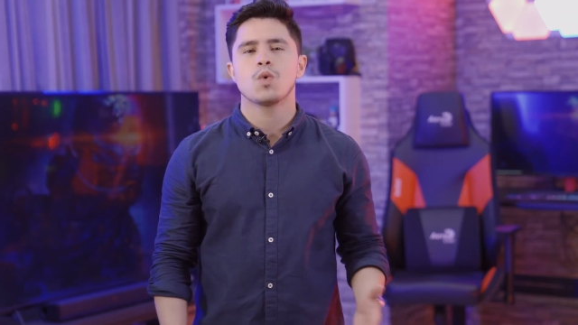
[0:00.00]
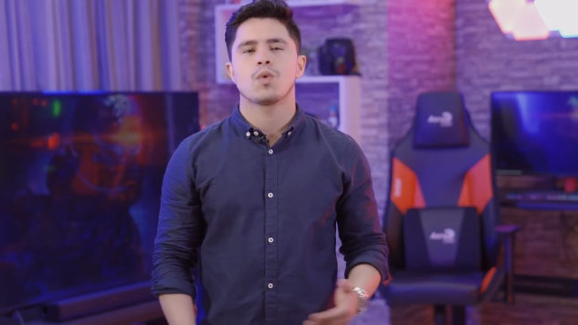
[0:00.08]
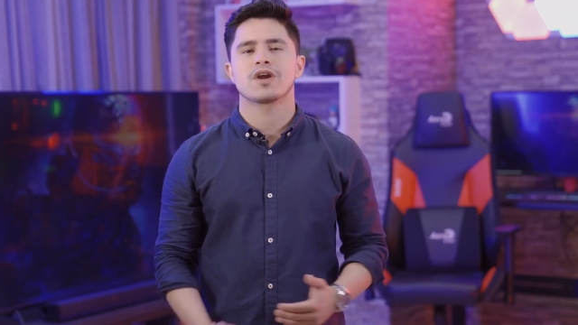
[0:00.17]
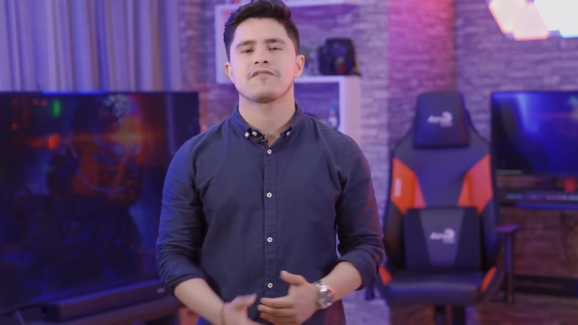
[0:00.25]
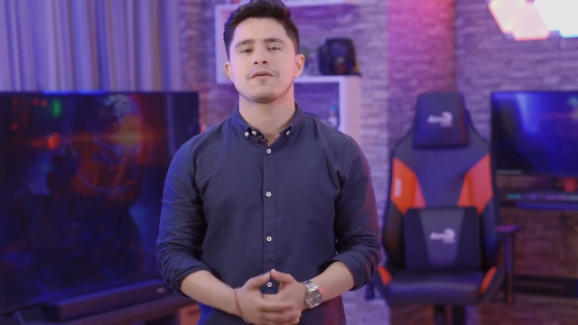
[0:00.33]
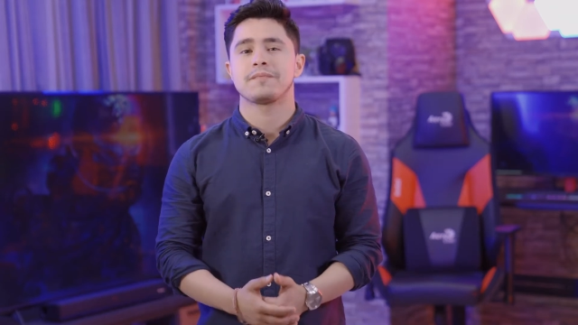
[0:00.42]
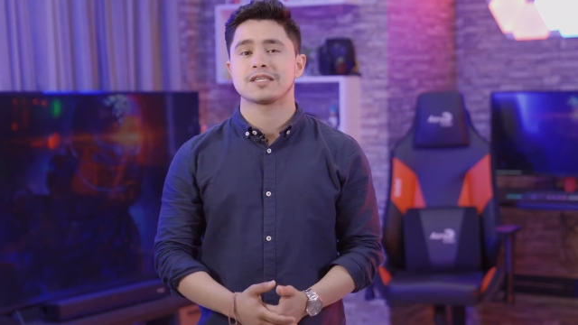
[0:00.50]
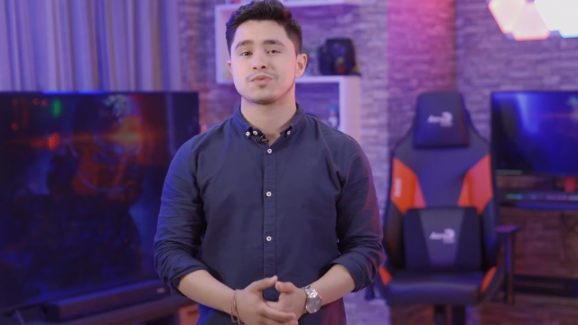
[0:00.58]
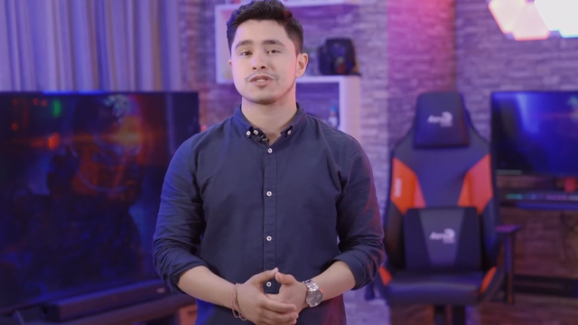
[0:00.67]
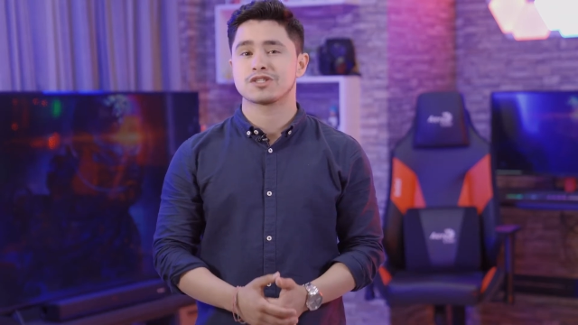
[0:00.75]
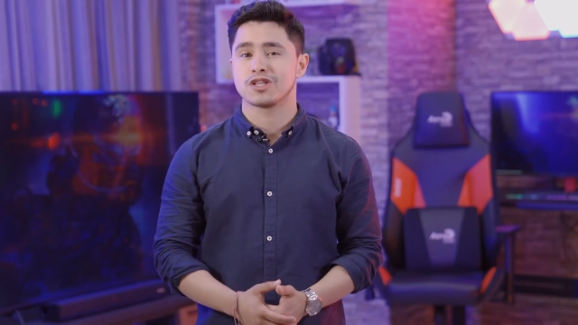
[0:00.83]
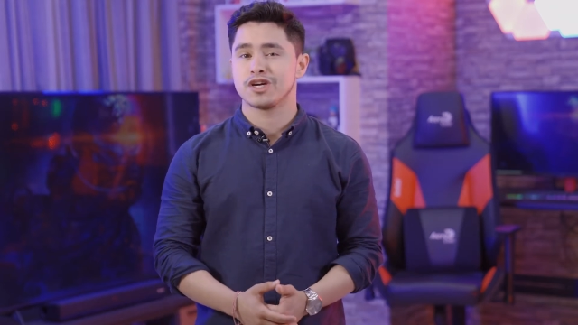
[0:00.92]
One of the best
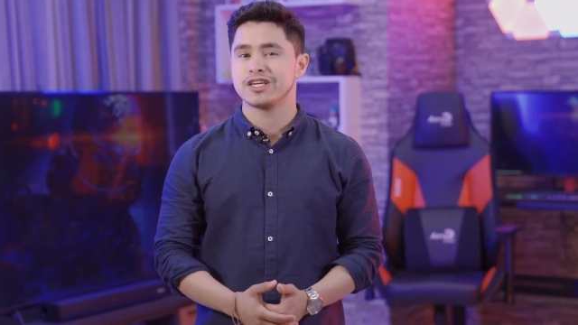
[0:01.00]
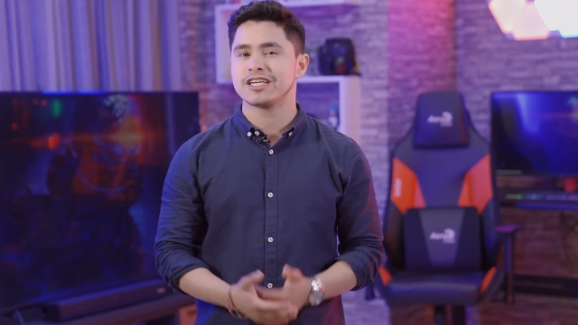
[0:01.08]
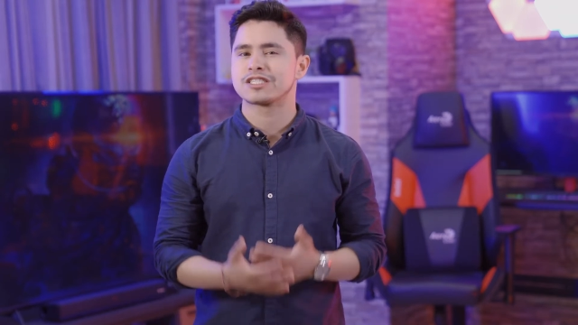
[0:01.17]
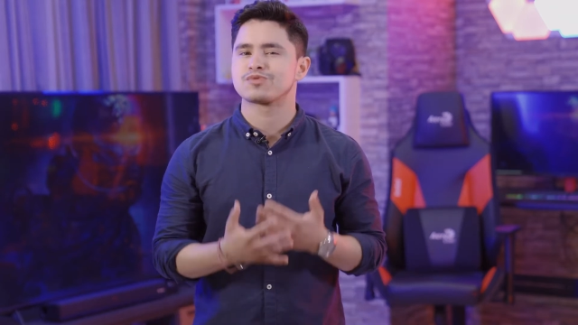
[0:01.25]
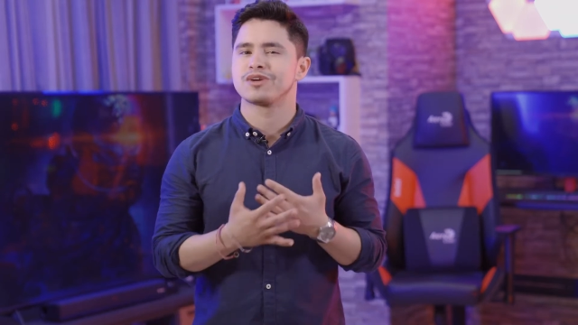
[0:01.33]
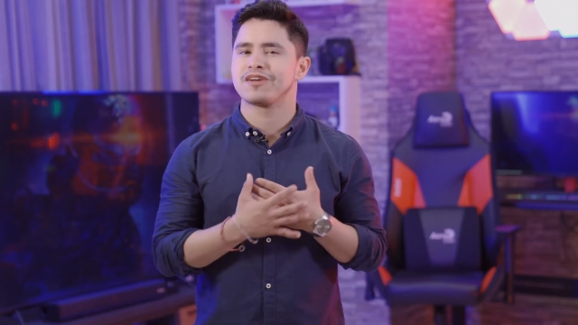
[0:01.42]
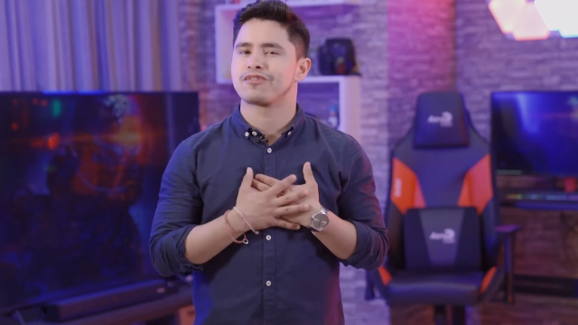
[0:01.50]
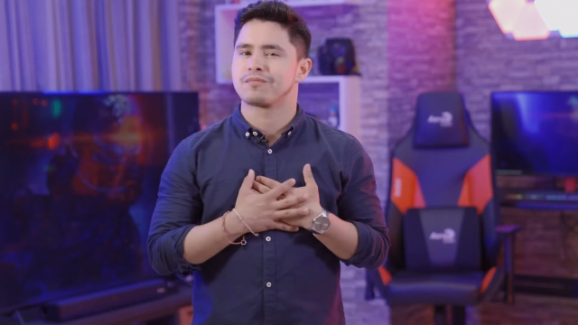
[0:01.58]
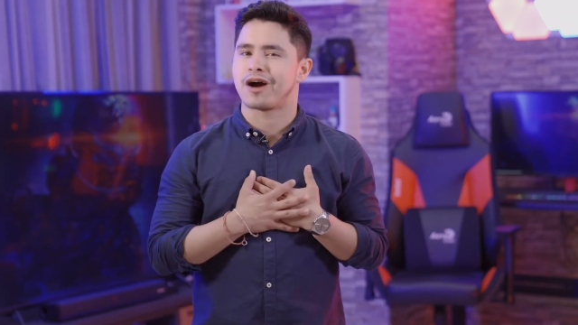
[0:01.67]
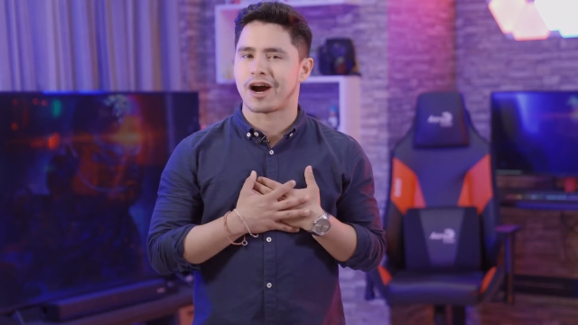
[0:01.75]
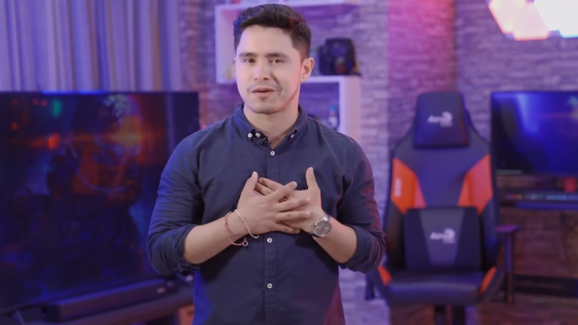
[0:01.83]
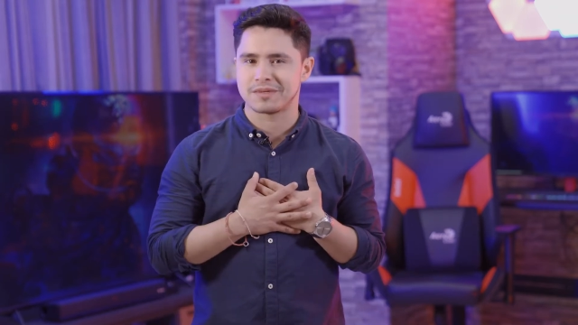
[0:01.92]
ways to learn is really
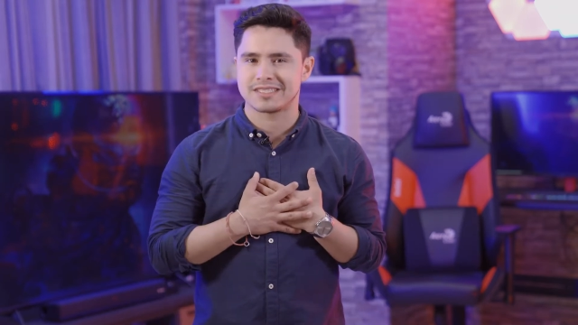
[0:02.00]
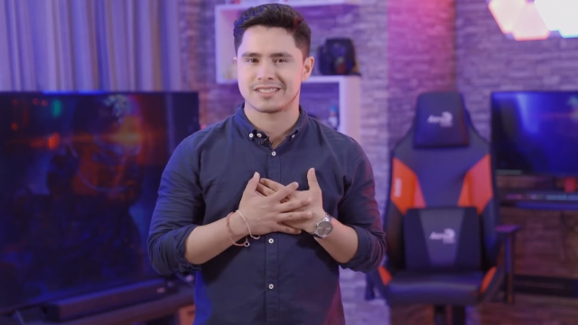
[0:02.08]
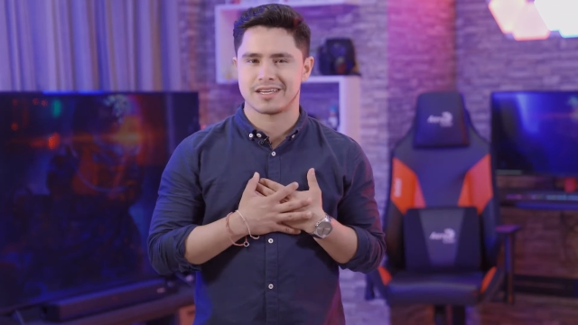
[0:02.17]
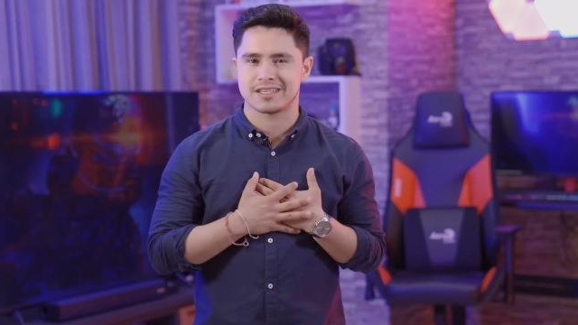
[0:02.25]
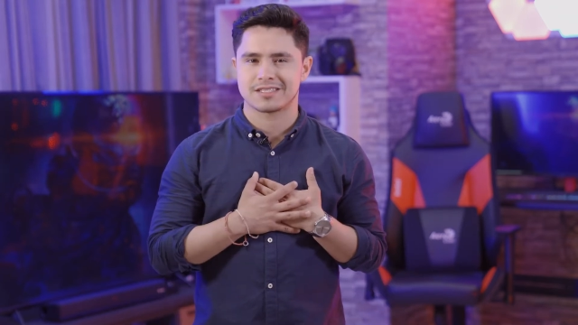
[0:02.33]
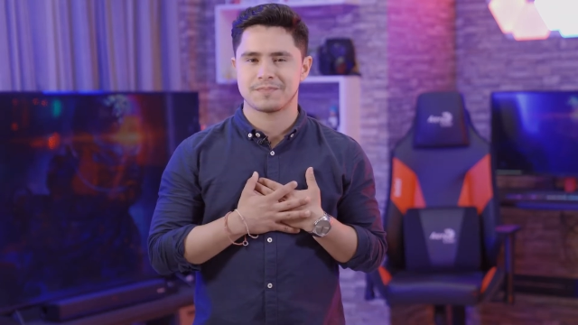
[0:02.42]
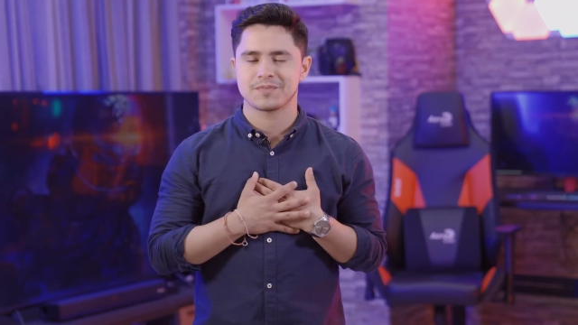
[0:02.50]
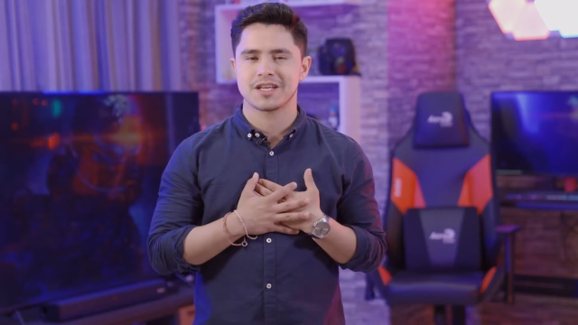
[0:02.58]
from our mistakes.